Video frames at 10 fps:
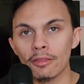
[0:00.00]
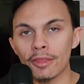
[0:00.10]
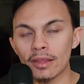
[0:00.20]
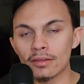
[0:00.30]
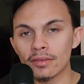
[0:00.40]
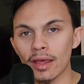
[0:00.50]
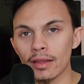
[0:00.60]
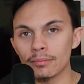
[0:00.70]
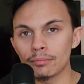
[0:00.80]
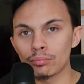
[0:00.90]
things
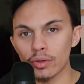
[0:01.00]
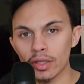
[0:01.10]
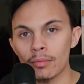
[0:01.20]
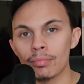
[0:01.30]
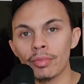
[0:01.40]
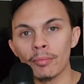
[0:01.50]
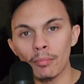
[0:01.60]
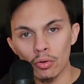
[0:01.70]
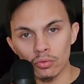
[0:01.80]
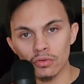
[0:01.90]
that bring up the
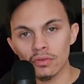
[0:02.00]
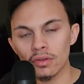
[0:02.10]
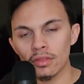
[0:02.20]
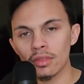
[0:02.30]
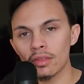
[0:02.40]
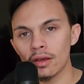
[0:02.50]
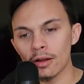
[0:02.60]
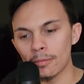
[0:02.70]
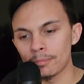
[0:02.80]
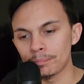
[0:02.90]
most
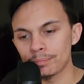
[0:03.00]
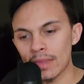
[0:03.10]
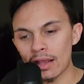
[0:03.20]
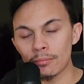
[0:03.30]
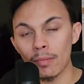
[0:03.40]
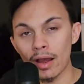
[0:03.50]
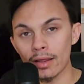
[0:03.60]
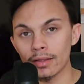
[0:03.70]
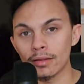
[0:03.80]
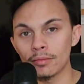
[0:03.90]
out of
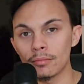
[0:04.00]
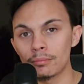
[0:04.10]
my